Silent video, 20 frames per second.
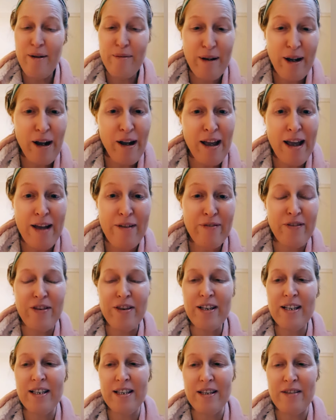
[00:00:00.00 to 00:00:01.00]
I
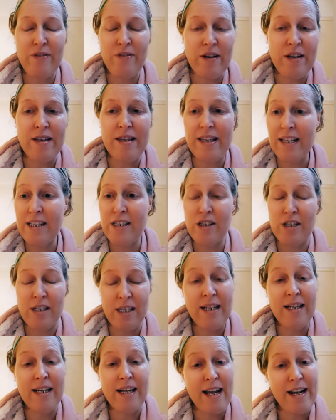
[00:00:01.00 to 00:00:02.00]
have a thick, very thick
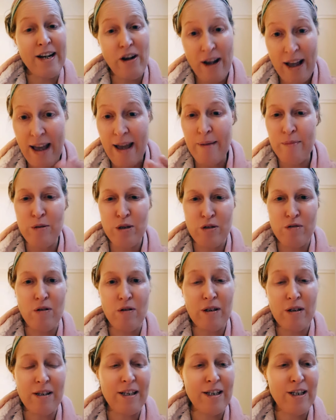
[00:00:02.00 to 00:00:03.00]
skin, and I am
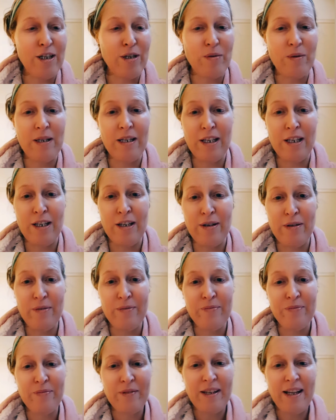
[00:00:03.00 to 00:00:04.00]
stronger than you,
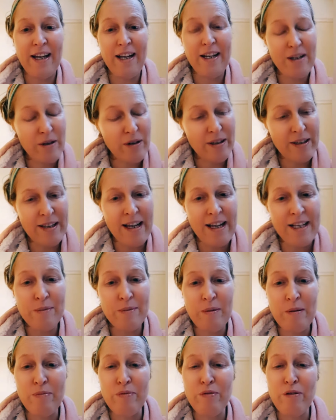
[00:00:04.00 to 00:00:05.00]
EQ. And
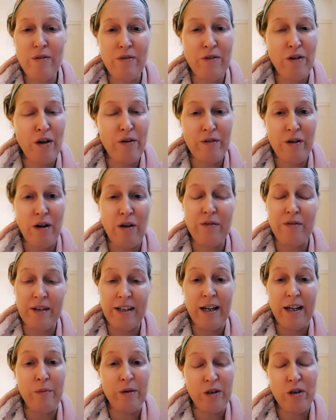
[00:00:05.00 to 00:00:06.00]
that has been proven over and
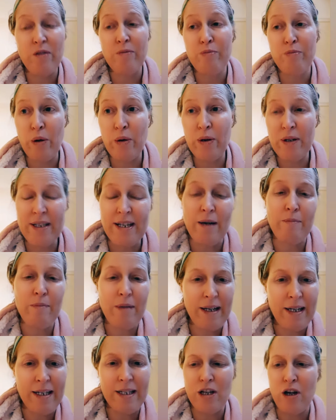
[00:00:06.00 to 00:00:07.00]
over again when you've broken
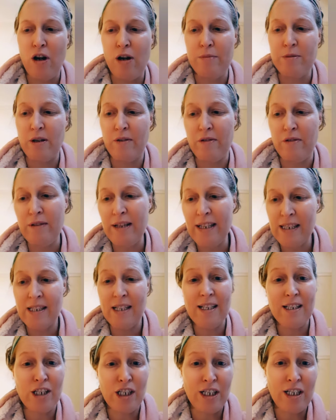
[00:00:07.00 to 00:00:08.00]
down many times over
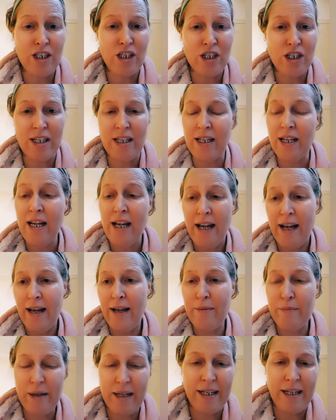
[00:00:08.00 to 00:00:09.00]
Rickster, DG,
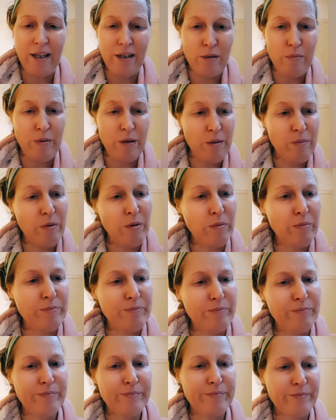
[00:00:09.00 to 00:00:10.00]
and many other
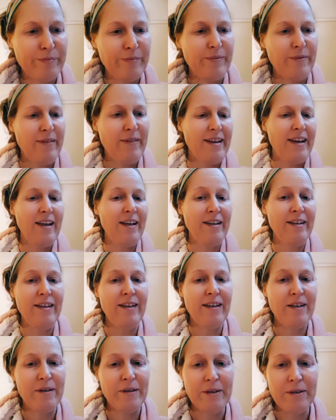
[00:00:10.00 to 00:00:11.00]
people.
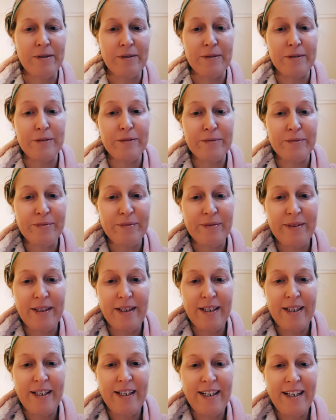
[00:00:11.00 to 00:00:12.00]
Yes.
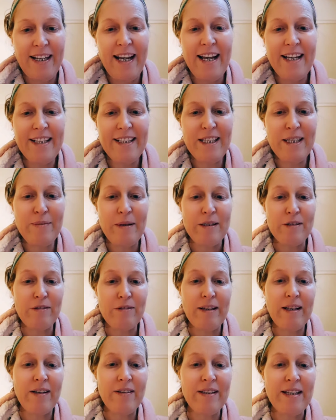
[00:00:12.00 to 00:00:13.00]
Angie's
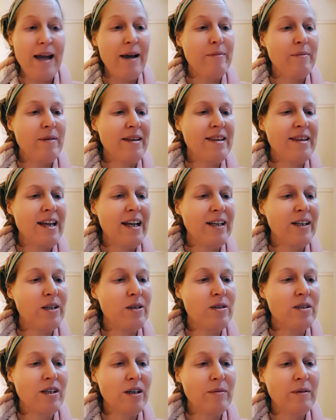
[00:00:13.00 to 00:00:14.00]
best creator on the app.
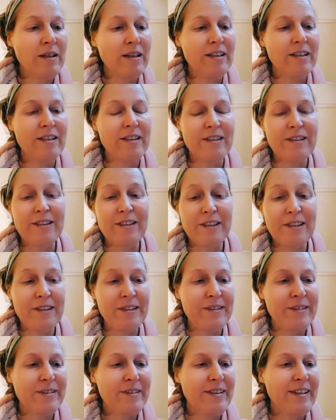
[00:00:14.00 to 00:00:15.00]
Thank you so
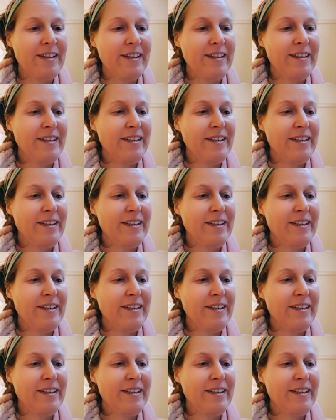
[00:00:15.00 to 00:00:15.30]
much.